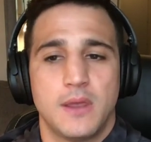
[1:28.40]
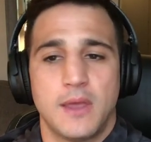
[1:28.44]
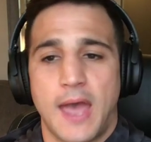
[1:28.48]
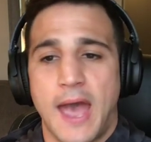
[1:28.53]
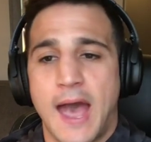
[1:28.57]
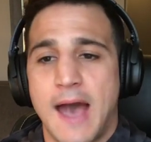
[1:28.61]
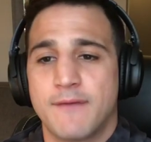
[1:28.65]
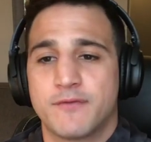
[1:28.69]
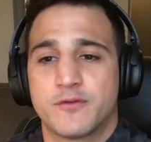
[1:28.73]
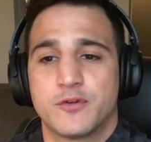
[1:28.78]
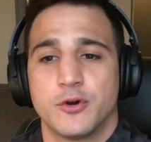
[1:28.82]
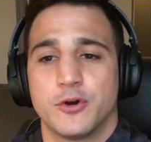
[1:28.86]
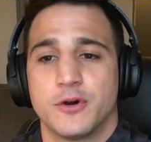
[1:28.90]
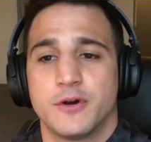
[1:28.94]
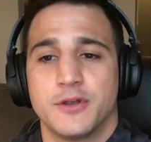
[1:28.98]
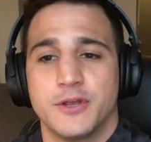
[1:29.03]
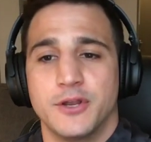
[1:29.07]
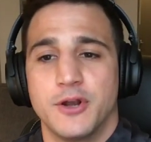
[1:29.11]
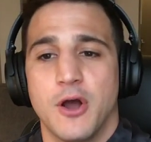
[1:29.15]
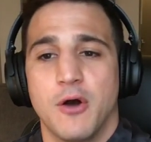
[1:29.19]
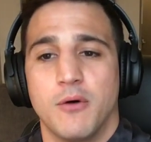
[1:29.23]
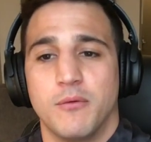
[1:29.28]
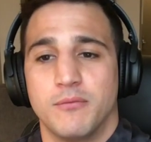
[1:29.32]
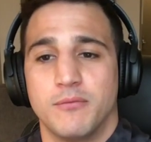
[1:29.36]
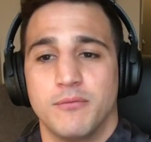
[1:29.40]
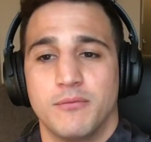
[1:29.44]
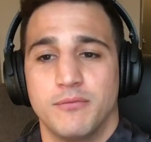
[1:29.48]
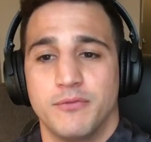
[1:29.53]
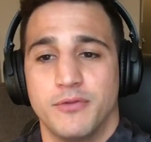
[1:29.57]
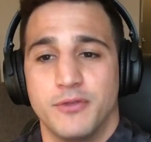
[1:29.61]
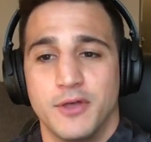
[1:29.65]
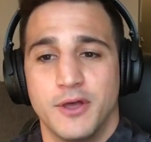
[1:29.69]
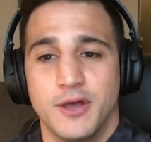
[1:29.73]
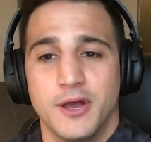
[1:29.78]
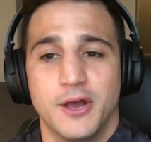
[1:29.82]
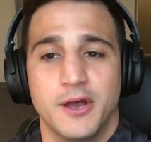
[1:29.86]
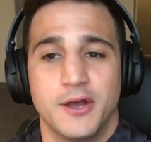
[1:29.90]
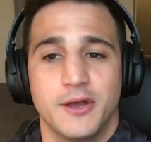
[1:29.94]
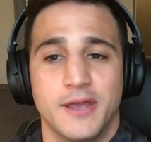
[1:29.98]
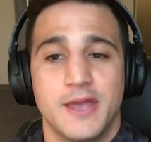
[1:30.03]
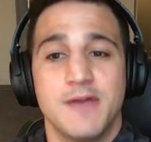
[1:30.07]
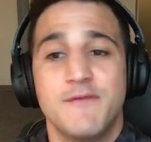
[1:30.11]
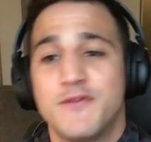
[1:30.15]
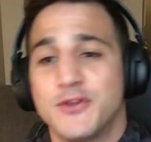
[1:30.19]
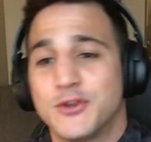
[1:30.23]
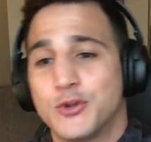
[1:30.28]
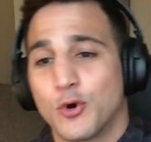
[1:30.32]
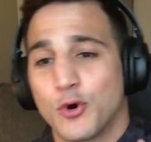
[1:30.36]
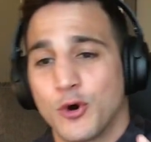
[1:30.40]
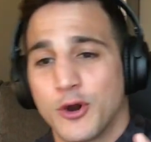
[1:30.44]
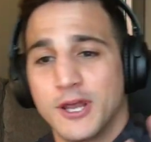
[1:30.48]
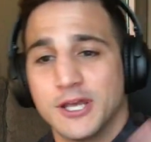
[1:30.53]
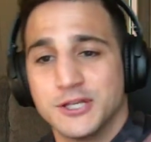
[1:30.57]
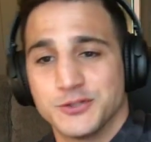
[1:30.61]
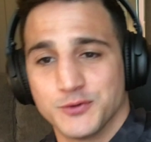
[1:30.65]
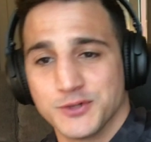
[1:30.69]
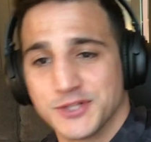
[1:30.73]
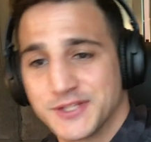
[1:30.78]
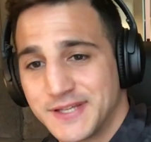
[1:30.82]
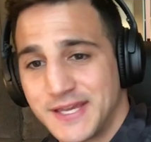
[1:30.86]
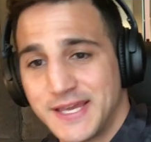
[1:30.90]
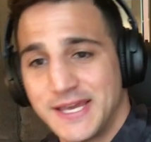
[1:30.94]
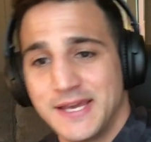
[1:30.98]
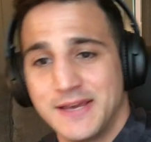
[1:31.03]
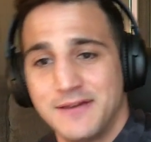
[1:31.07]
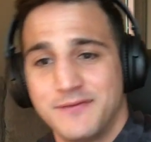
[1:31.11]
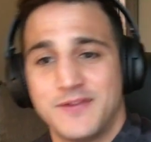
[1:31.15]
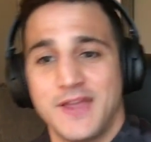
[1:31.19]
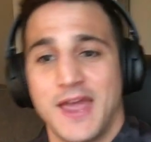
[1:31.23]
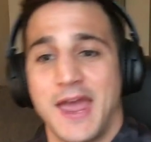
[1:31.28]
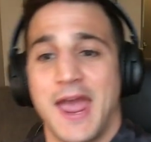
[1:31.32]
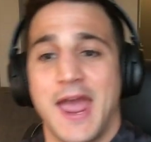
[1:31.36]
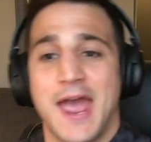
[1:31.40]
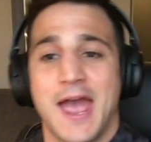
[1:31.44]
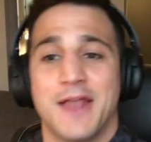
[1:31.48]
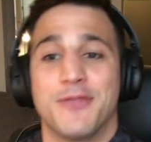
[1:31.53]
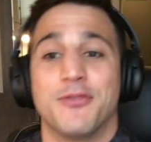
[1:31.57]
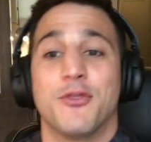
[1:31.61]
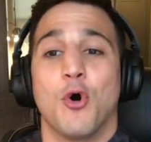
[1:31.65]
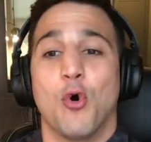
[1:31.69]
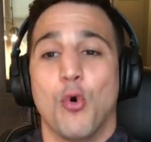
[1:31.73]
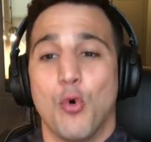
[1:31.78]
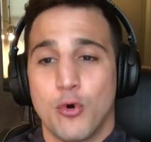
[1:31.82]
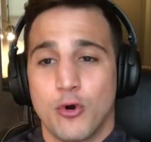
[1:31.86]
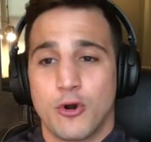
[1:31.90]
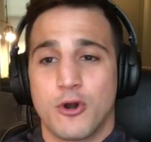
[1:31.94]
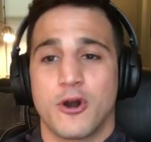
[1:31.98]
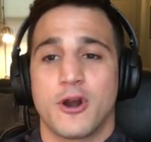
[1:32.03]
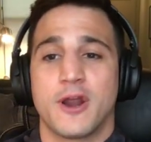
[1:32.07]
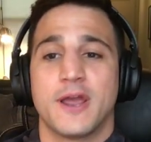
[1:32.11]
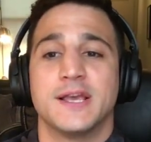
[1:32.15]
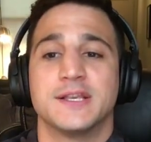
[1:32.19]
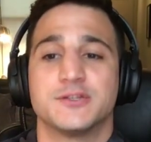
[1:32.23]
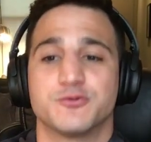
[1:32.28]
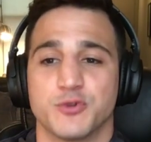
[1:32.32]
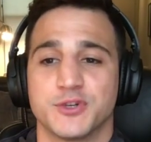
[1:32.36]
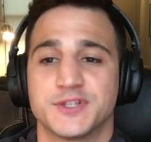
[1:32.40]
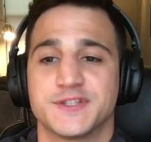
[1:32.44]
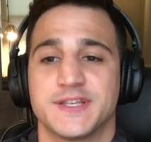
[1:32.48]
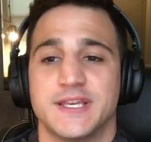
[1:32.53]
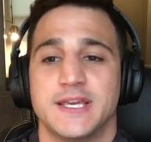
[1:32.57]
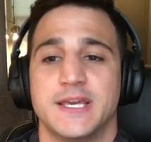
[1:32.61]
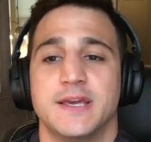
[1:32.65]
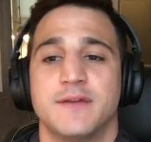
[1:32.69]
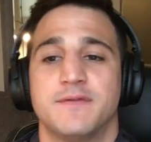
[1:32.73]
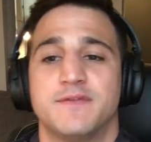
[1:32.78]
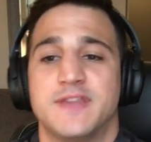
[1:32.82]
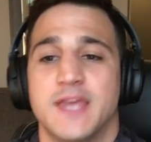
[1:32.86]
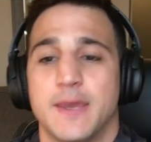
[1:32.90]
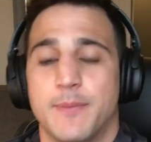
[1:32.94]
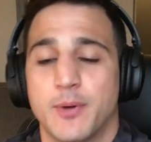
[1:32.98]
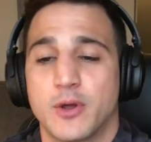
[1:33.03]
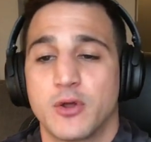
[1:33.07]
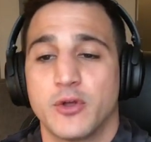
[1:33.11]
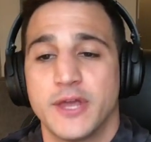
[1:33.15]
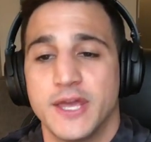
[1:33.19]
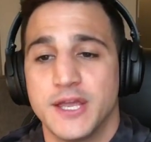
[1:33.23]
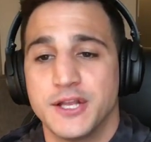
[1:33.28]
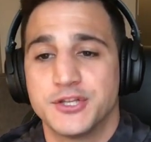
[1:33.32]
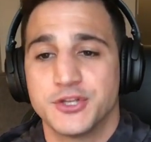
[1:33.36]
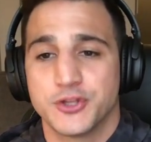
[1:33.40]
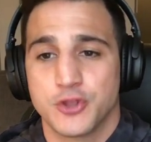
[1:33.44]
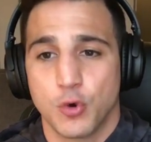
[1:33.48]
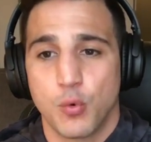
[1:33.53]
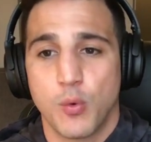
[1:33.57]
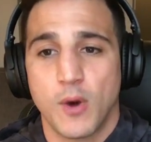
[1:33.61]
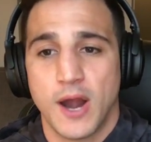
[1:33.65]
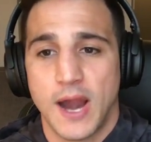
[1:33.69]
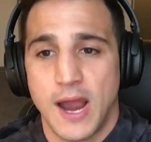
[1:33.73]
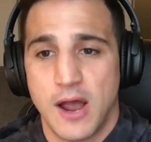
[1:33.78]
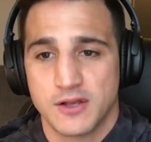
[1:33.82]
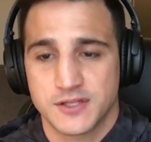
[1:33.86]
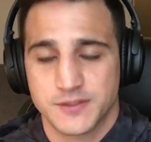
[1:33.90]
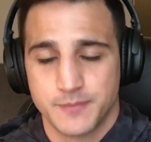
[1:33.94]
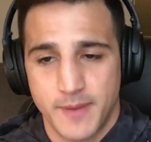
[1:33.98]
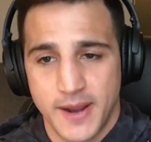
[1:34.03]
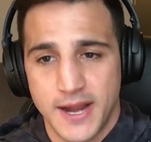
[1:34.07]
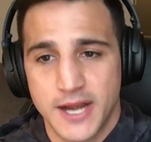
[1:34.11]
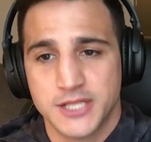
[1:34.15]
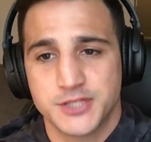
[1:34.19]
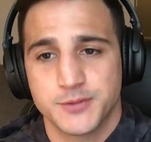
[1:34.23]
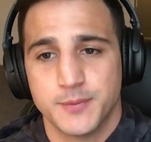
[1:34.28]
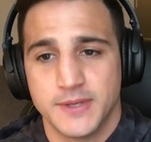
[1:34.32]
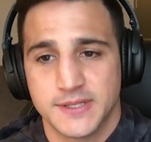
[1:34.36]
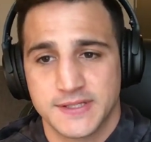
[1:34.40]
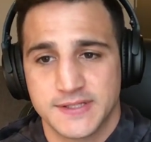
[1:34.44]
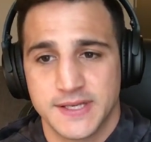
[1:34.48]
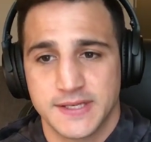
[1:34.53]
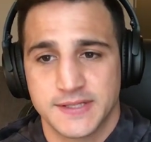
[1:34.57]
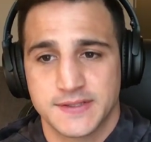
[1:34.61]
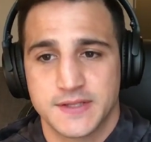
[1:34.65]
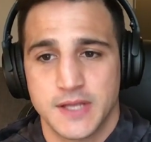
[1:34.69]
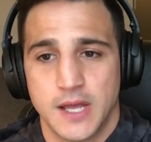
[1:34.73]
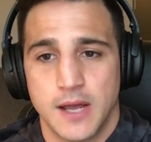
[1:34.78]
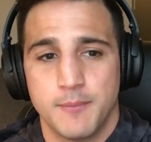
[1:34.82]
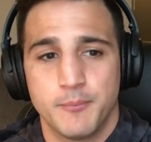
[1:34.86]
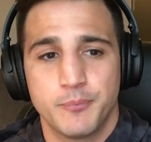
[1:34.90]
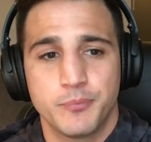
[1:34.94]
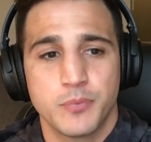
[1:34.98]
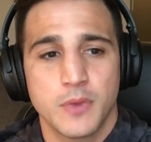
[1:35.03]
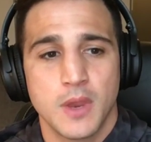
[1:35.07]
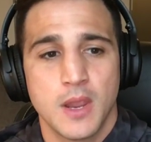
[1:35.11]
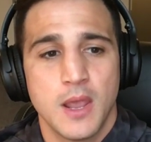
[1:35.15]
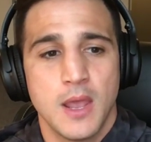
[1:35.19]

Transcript: After the inventory is received and the order is received typically into the warehouse management system,